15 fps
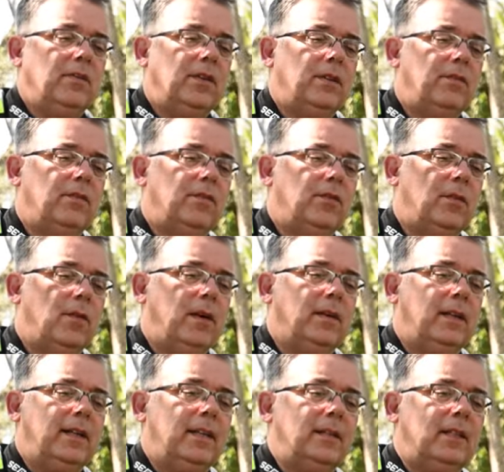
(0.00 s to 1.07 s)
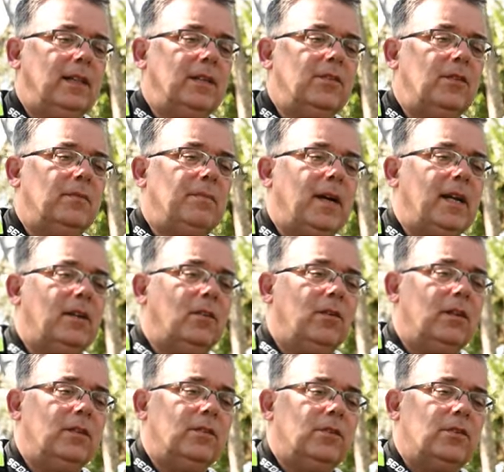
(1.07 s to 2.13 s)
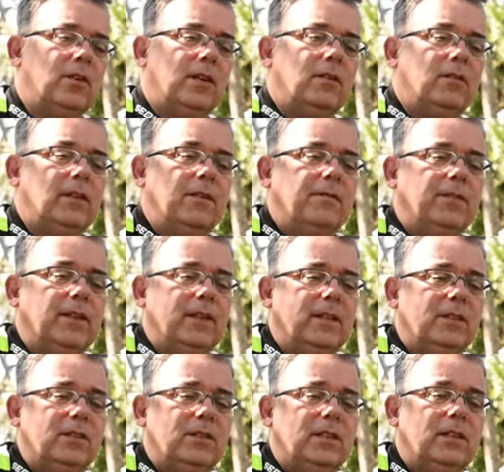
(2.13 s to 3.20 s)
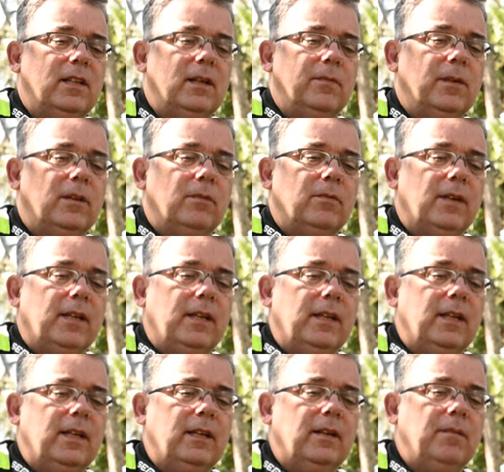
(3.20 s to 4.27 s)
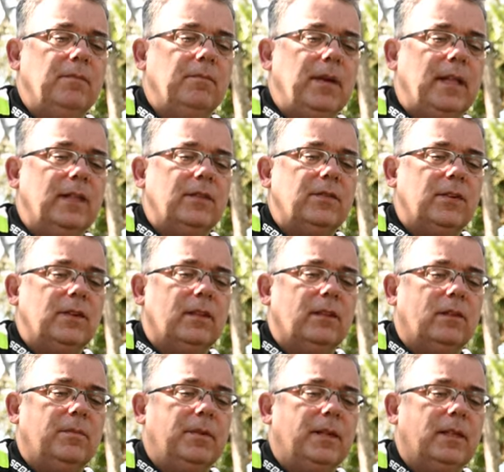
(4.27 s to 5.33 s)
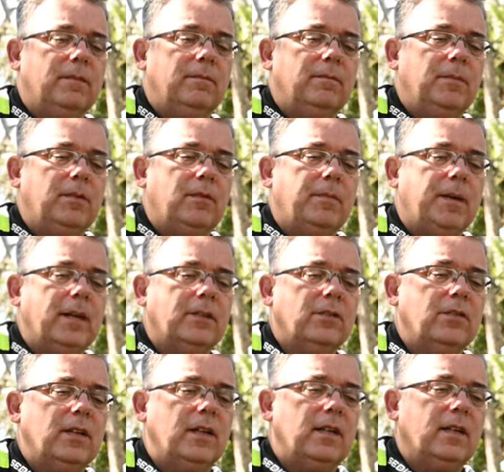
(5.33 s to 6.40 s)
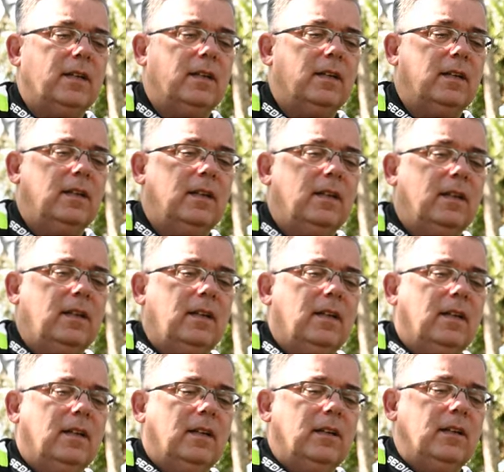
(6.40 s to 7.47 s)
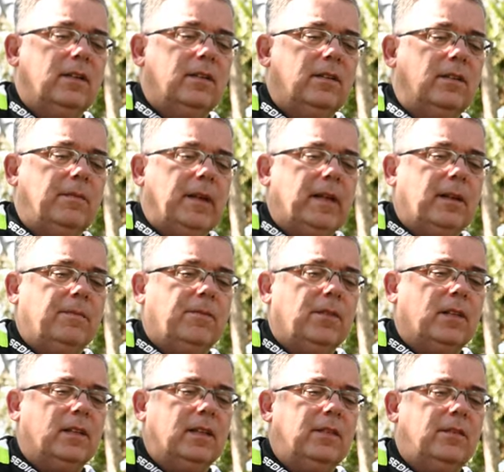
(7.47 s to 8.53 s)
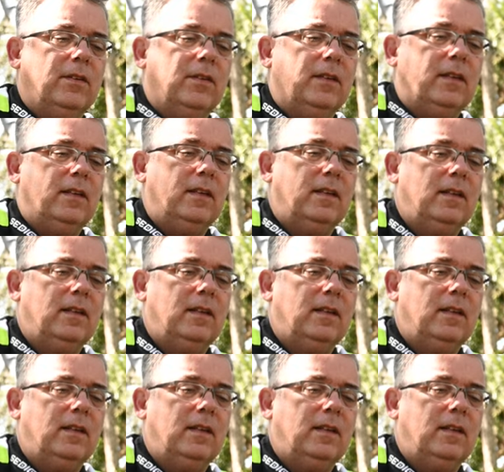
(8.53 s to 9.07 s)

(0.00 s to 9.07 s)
so, so I'm gonna get the lens hood back on just so I don't get flares and then I'm gonna rebalance it a little bit, move it back just a hair to make up for the lens hood.